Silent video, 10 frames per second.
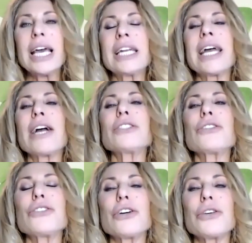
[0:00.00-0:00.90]
And I also
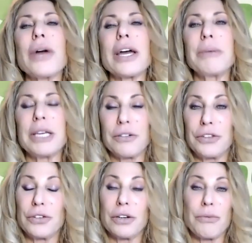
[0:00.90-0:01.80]
show you how to be
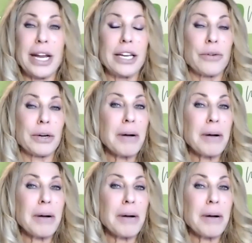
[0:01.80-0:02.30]
interviewed on radio and